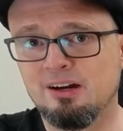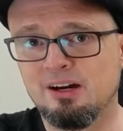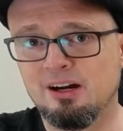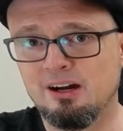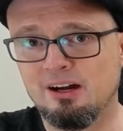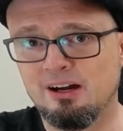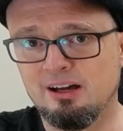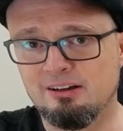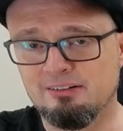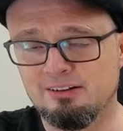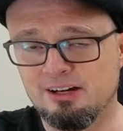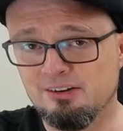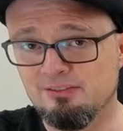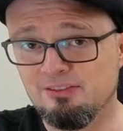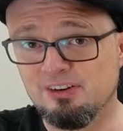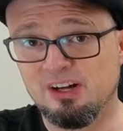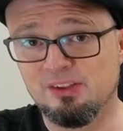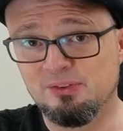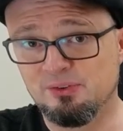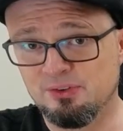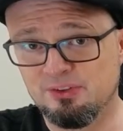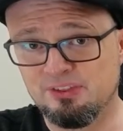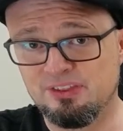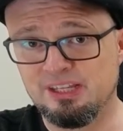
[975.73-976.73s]
of
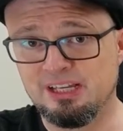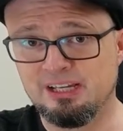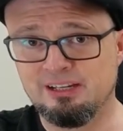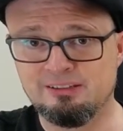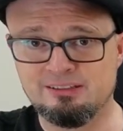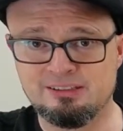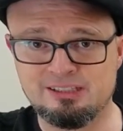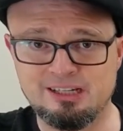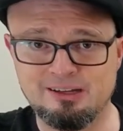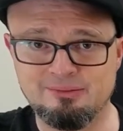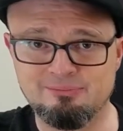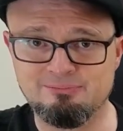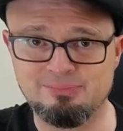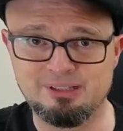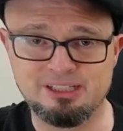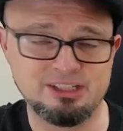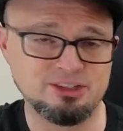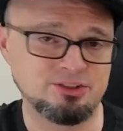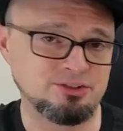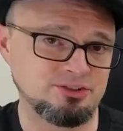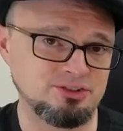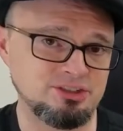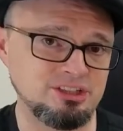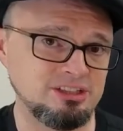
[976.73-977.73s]
other things that
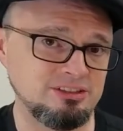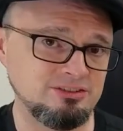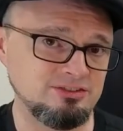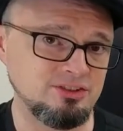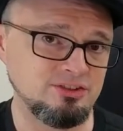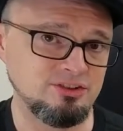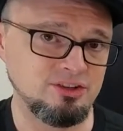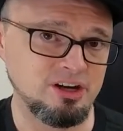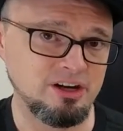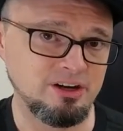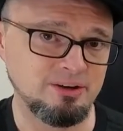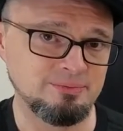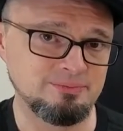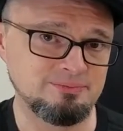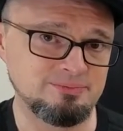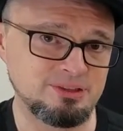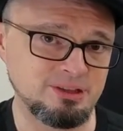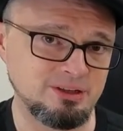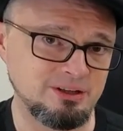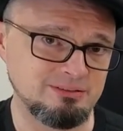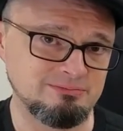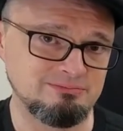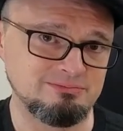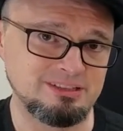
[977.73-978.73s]
beginners need to know.
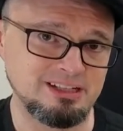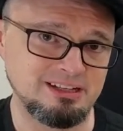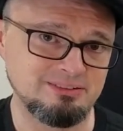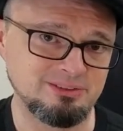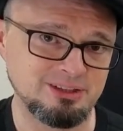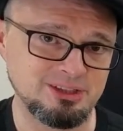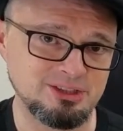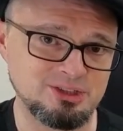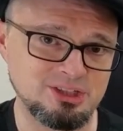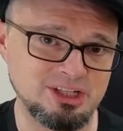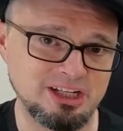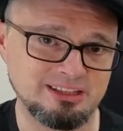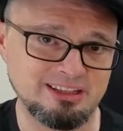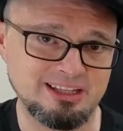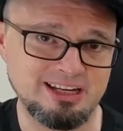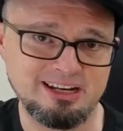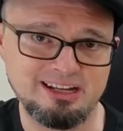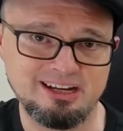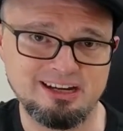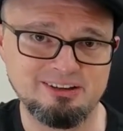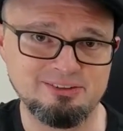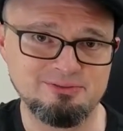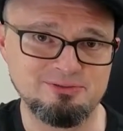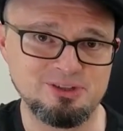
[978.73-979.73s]
So definitely check that
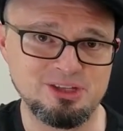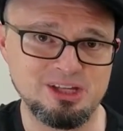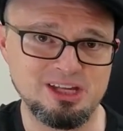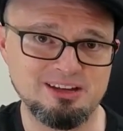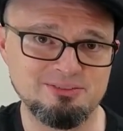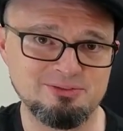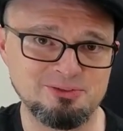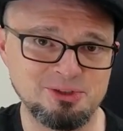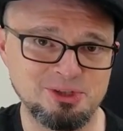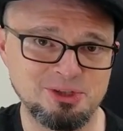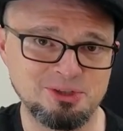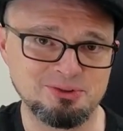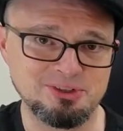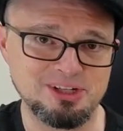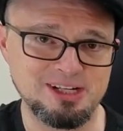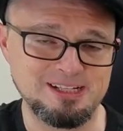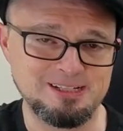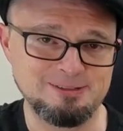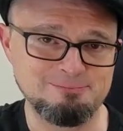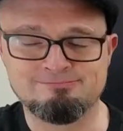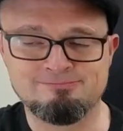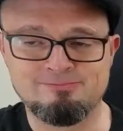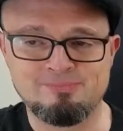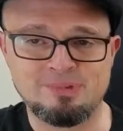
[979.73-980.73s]
out if you haven't
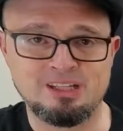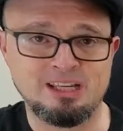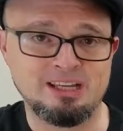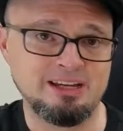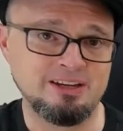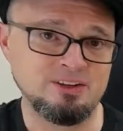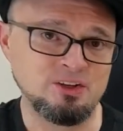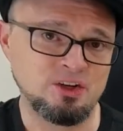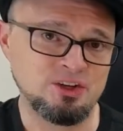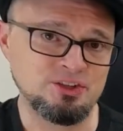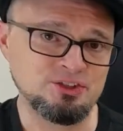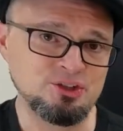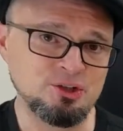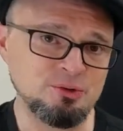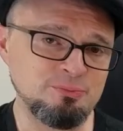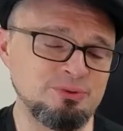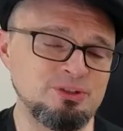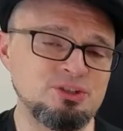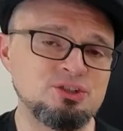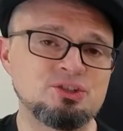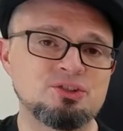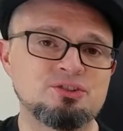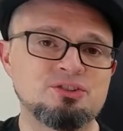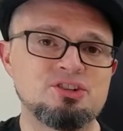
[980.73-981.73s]
already. And also
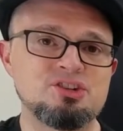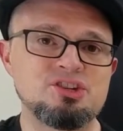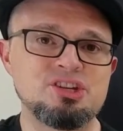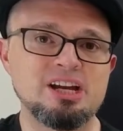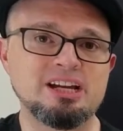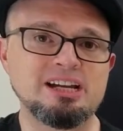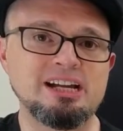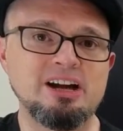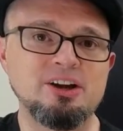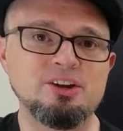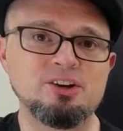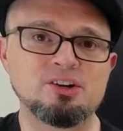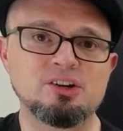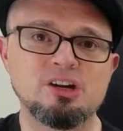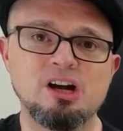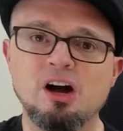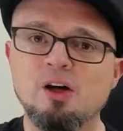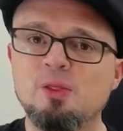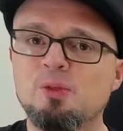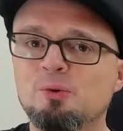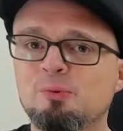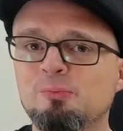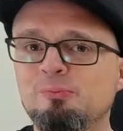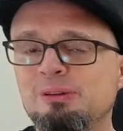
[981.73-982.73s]
be sure to check out our
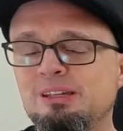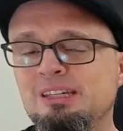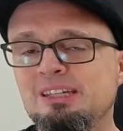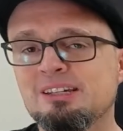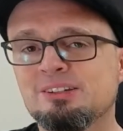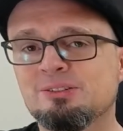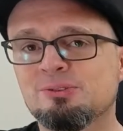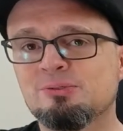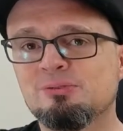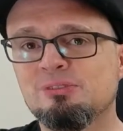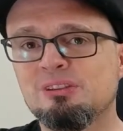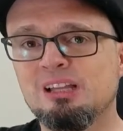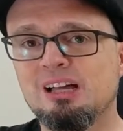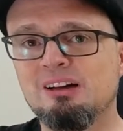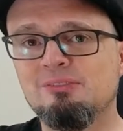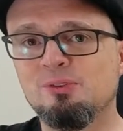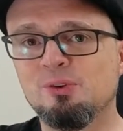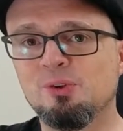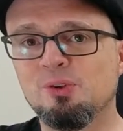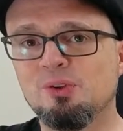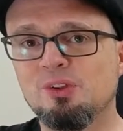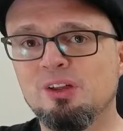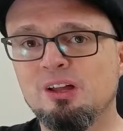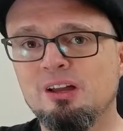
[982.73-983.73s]
other beginner
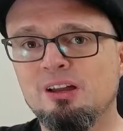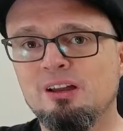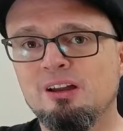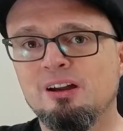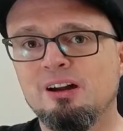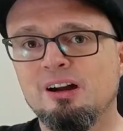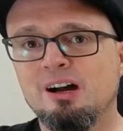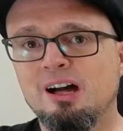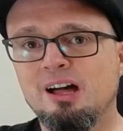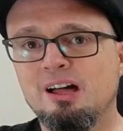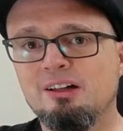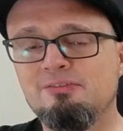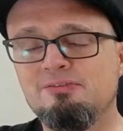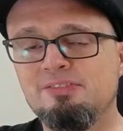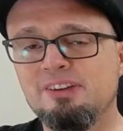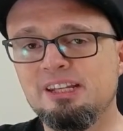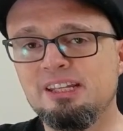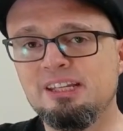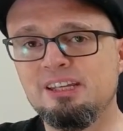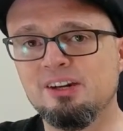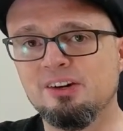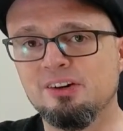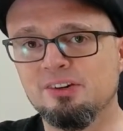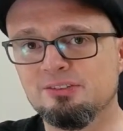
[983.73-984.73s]
level
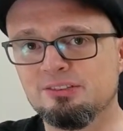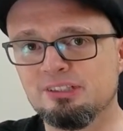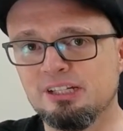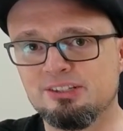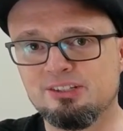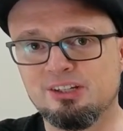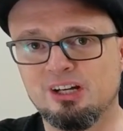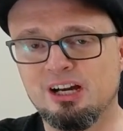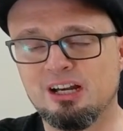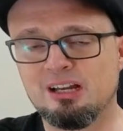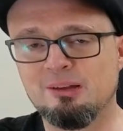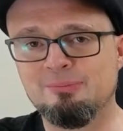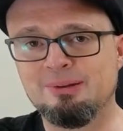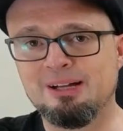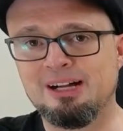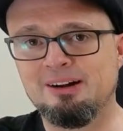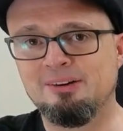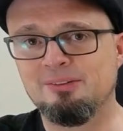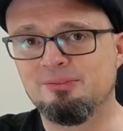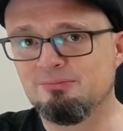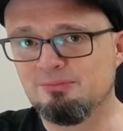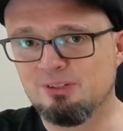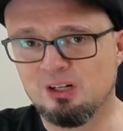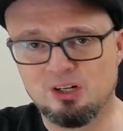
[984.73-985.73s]
videos. I talk
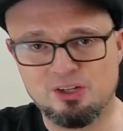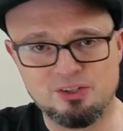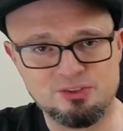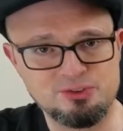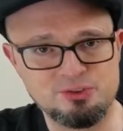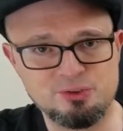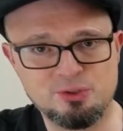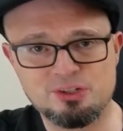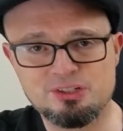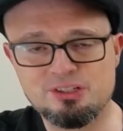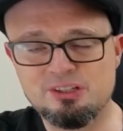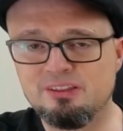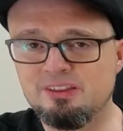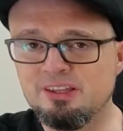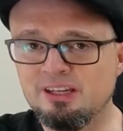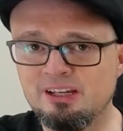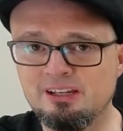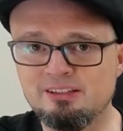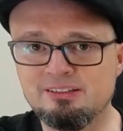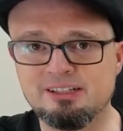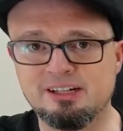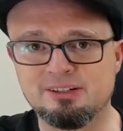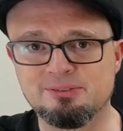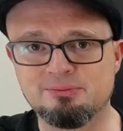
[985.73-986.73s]
about all sorts of
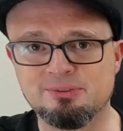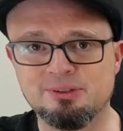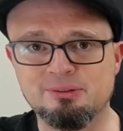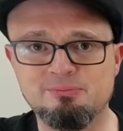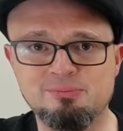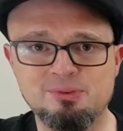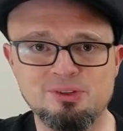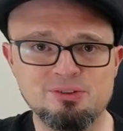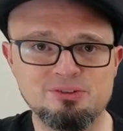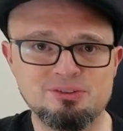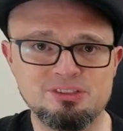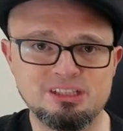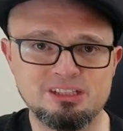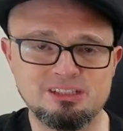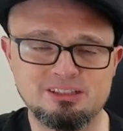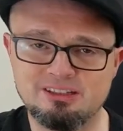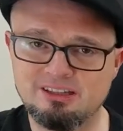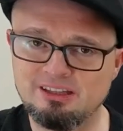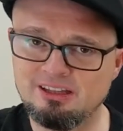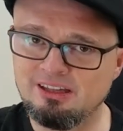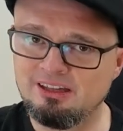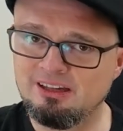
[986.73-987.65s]
things, how to read music,